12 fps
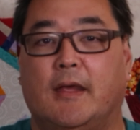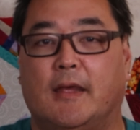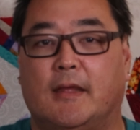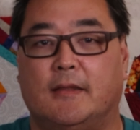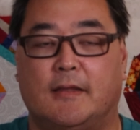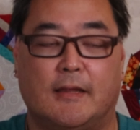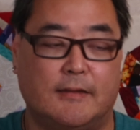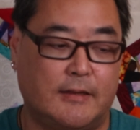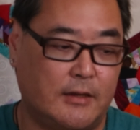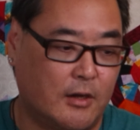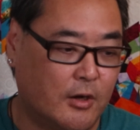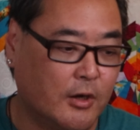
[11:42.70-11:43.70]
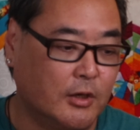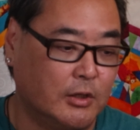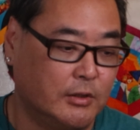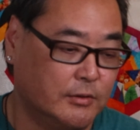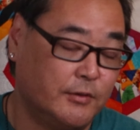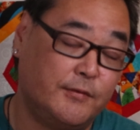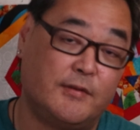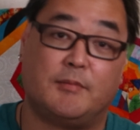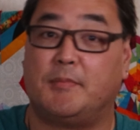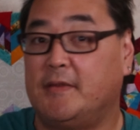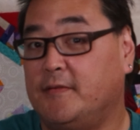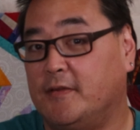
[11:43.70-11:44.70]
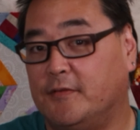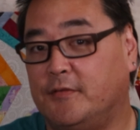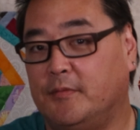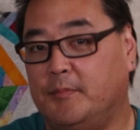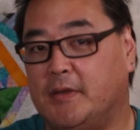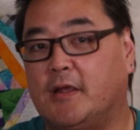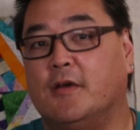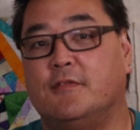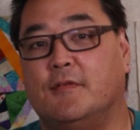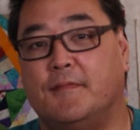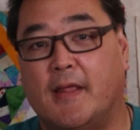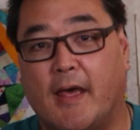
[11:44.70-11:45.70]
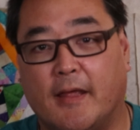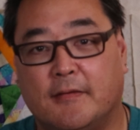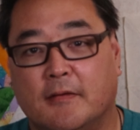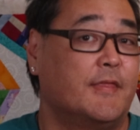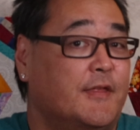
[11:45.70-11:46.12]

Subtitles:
and that they are losing business because of that.